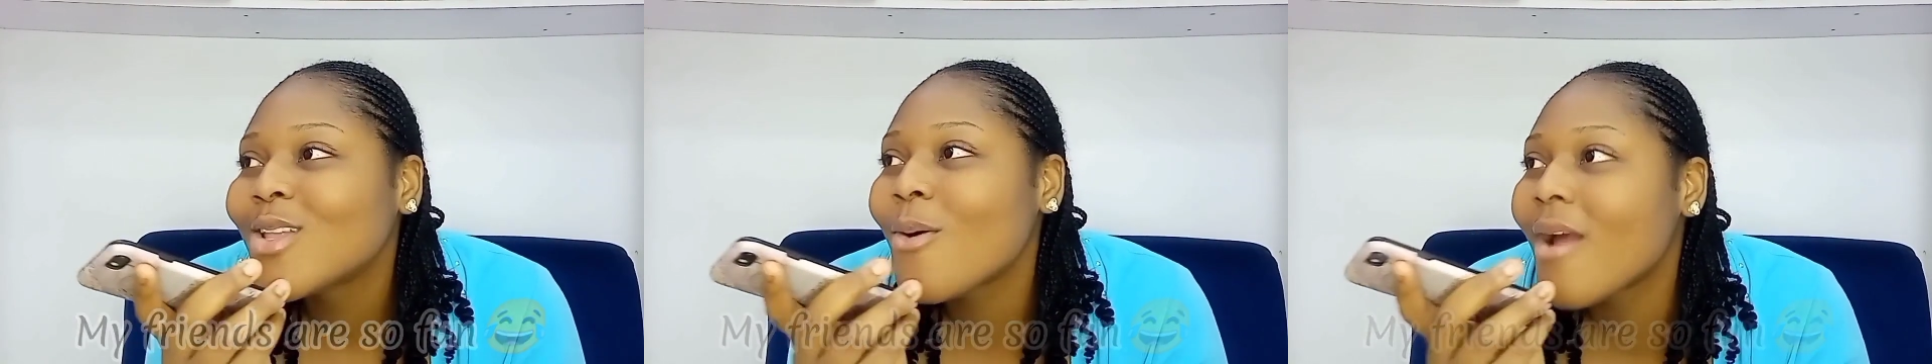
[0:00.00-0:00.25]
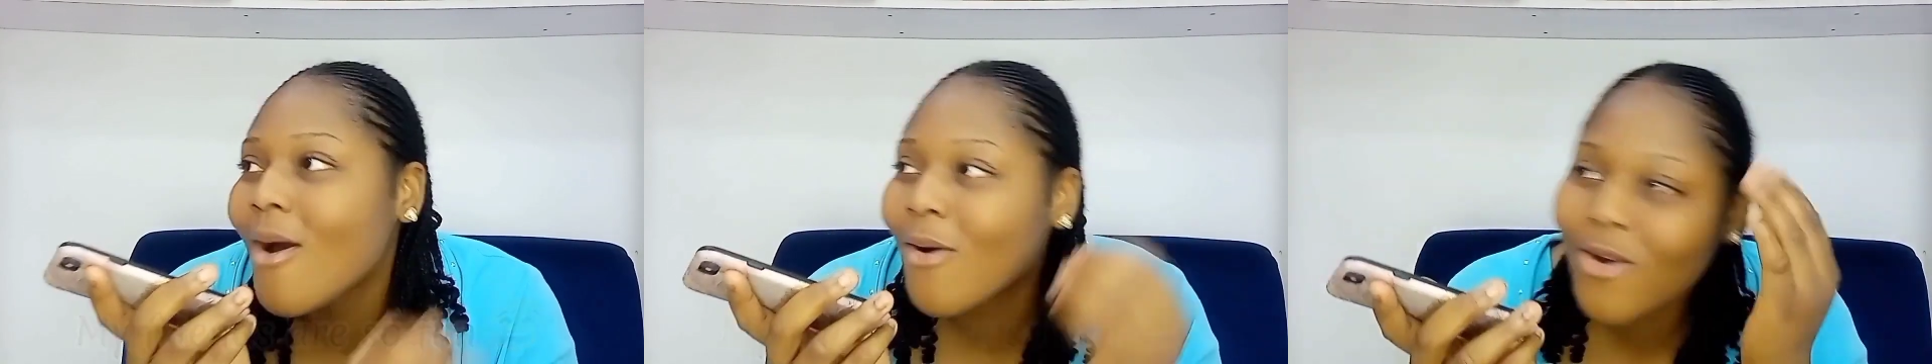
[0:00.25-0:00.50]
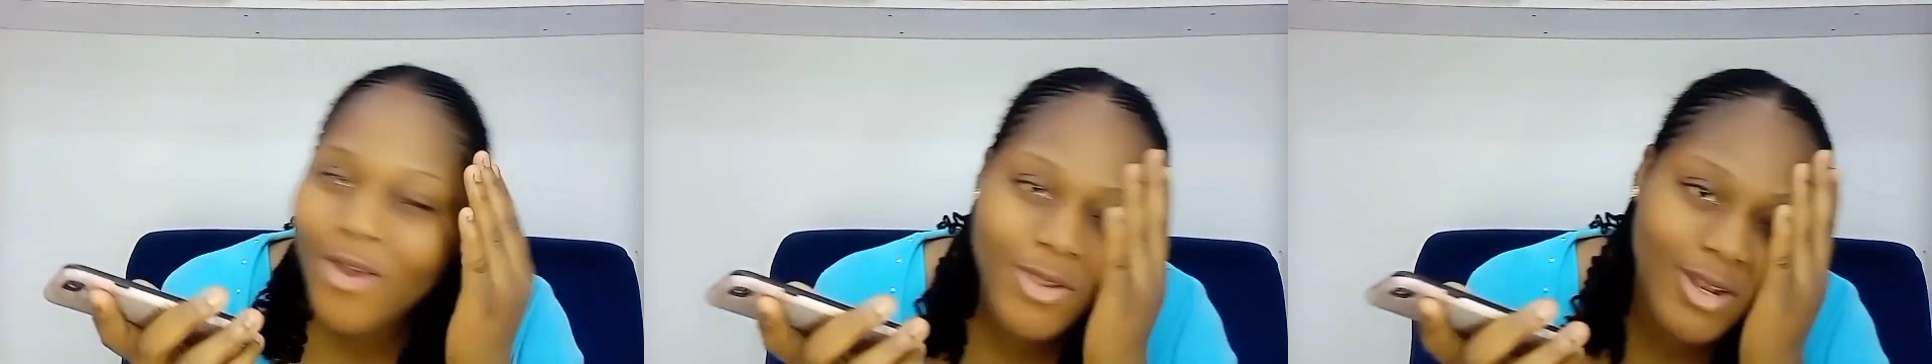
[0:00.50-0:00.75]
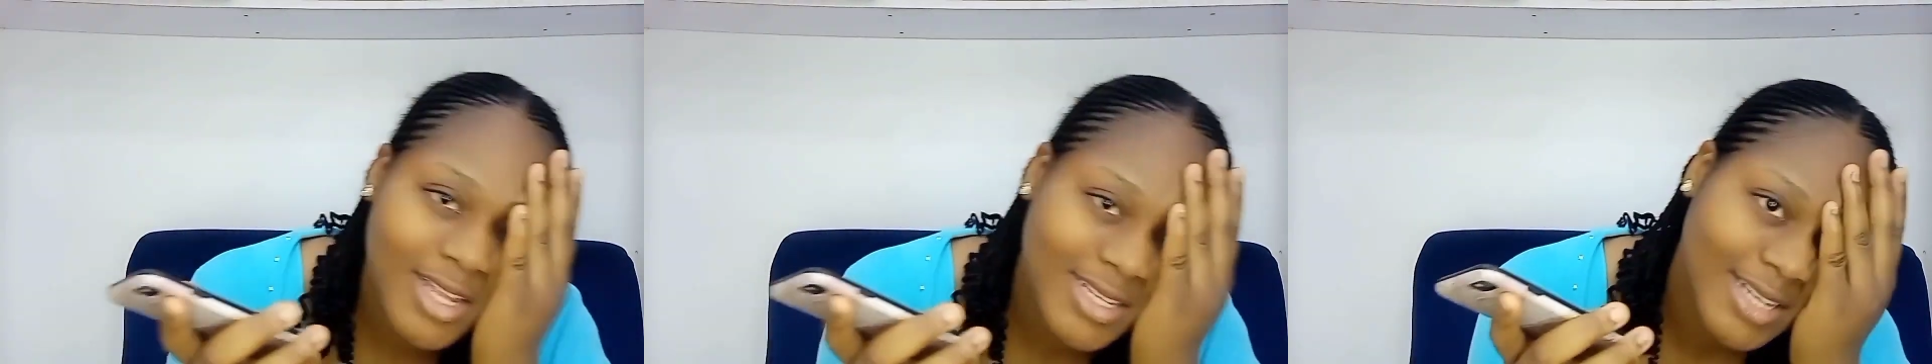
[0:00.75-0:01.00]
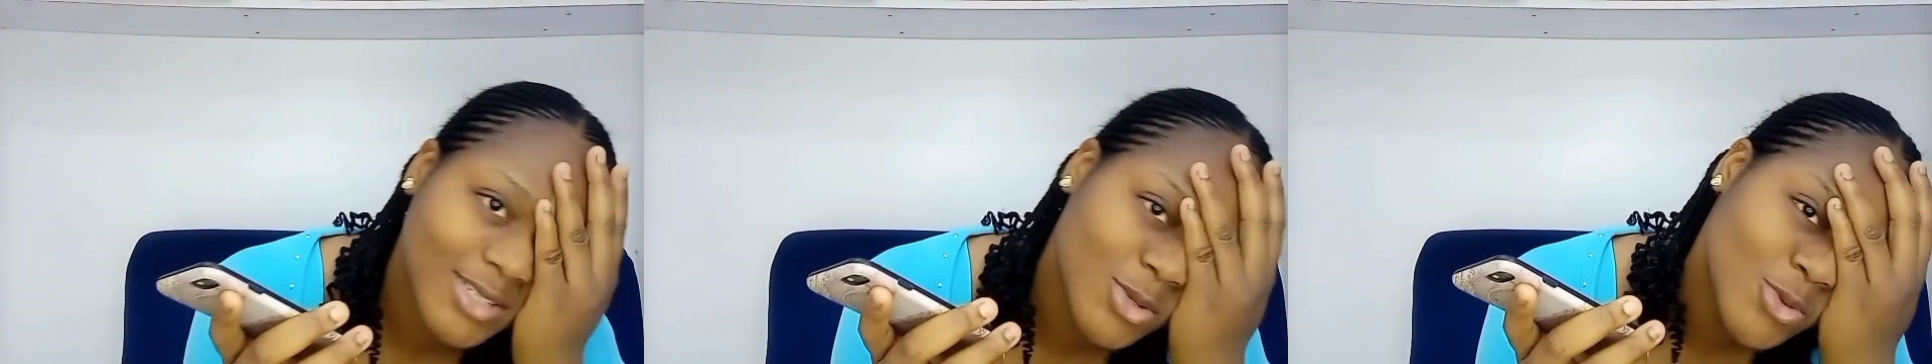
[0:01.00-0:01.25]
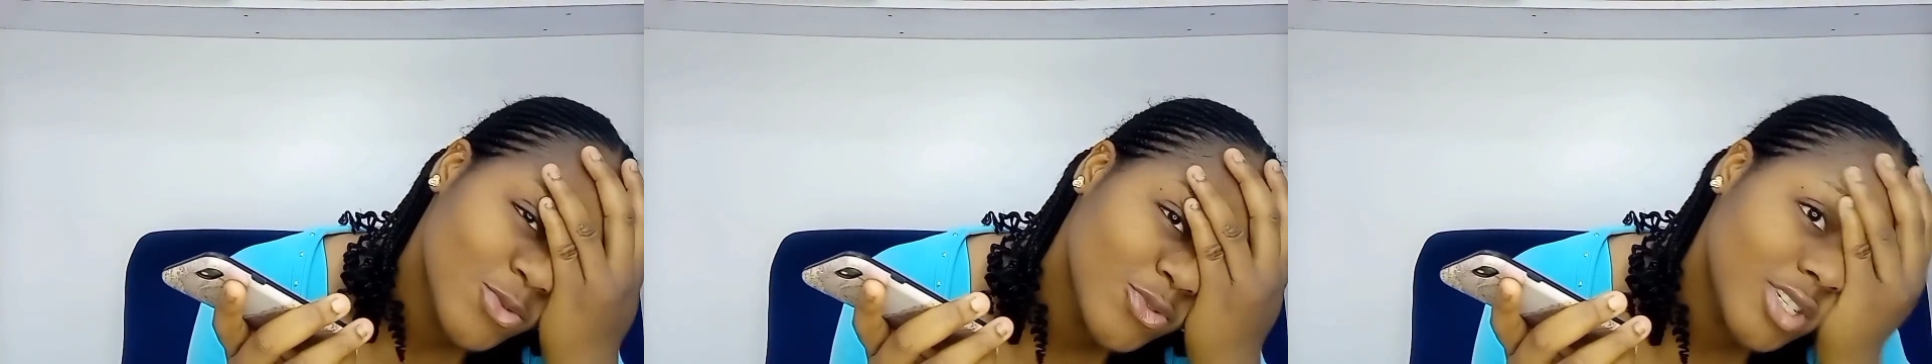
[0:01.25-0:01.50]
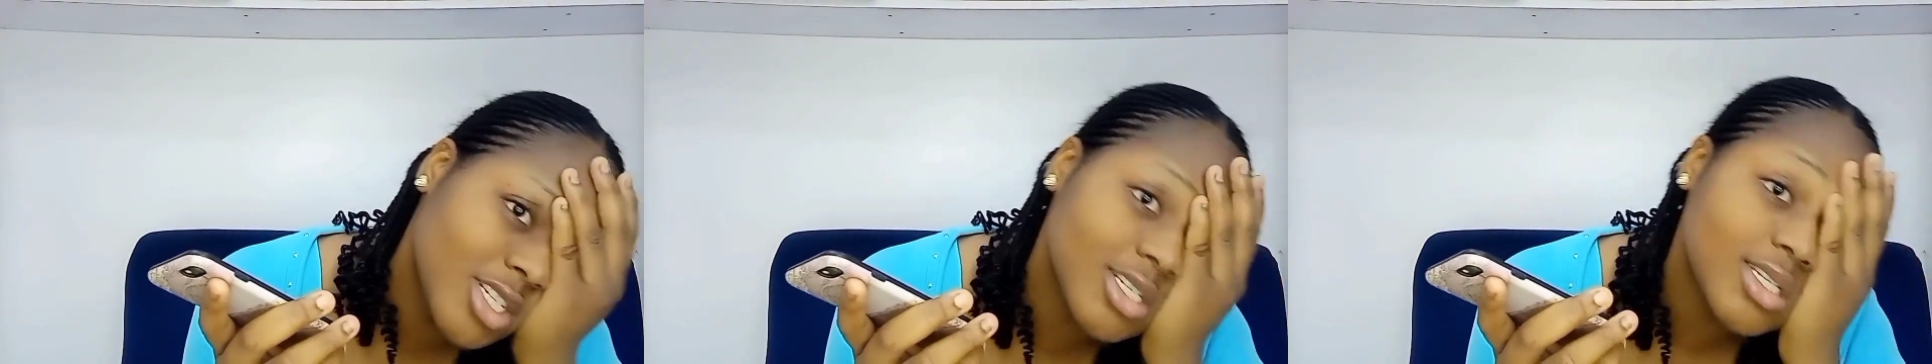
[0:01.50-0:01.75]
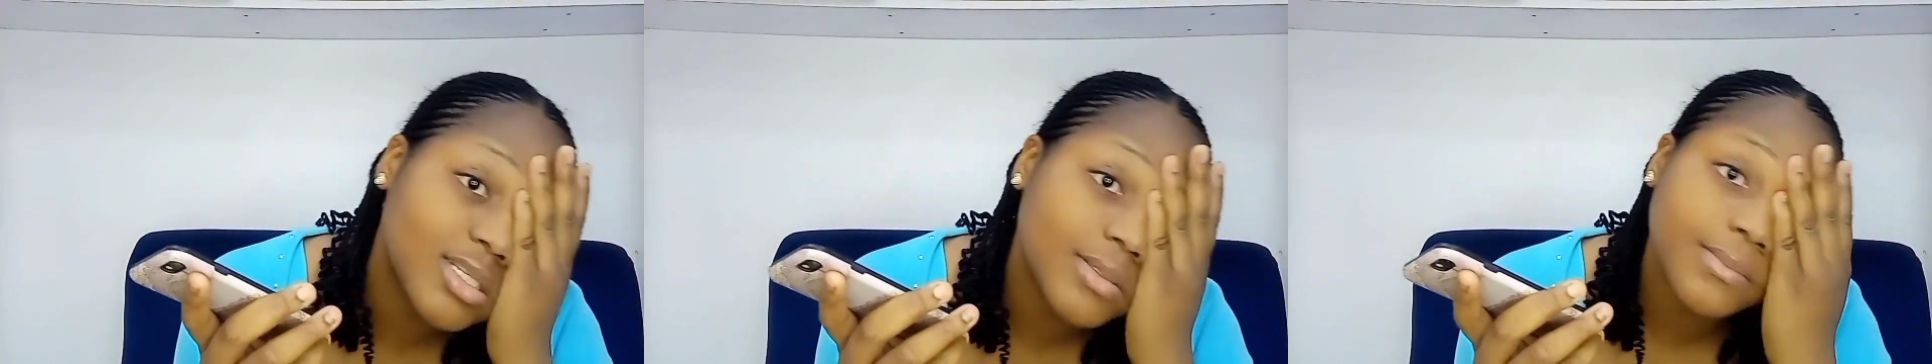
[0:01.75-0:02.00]
Don't worry, I'll call you later, so
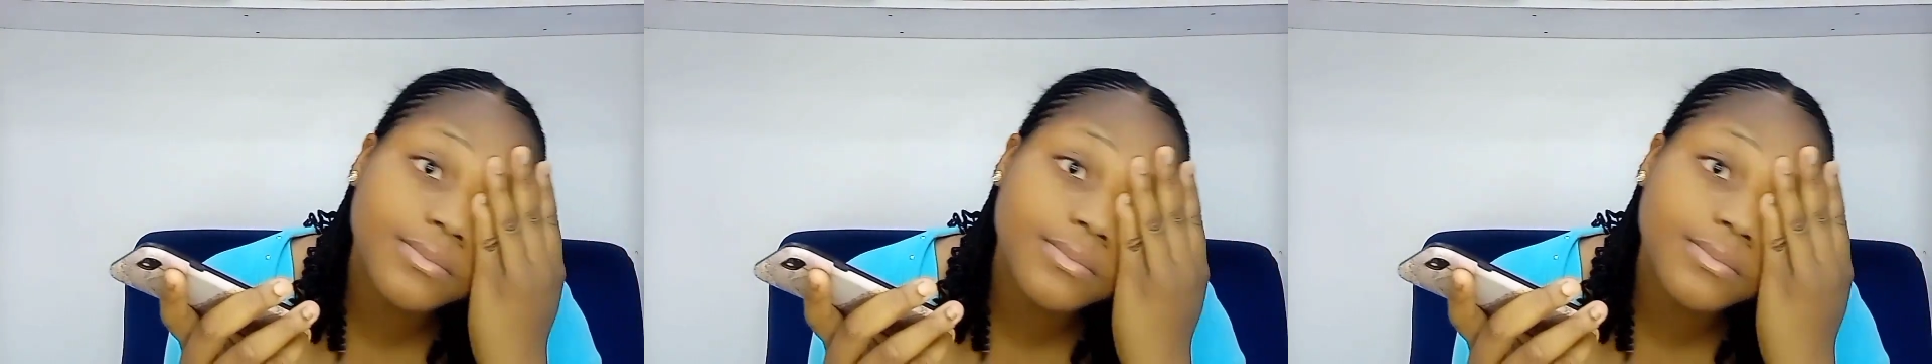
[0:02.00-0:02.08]
gist.